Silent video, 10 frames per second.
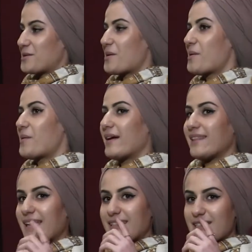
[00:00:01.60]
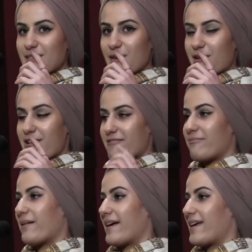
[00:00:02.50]
So I'd like to start
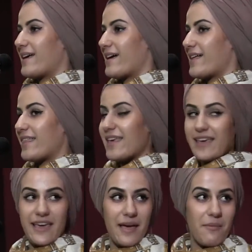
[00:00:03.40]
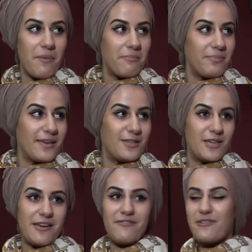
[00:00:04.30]
off by thanking
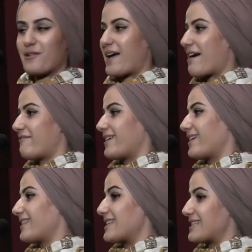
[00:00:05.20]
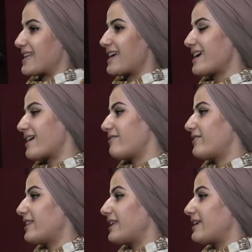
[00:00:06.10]
MMPJ for having this night. I
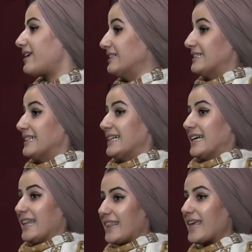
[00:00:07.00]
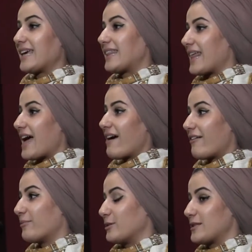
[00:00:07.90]
really think that
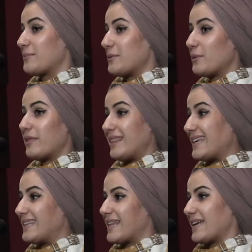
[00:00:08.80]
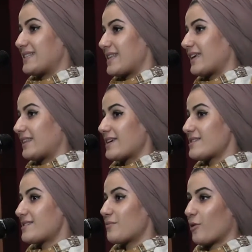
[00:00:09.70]
our Muslim youth need nights like
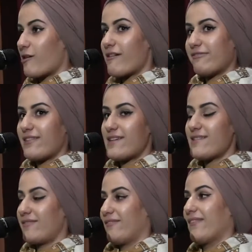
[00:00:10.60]
this more often.